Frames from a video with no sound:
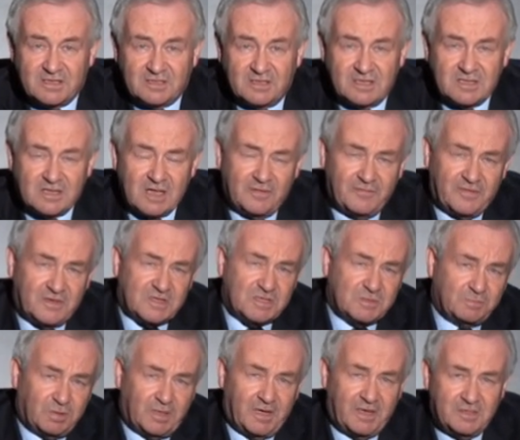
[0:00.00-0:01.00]
and as I've
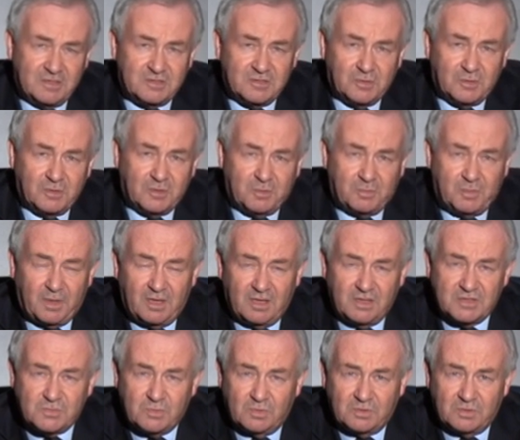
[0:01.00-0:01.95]
explained to you in the past,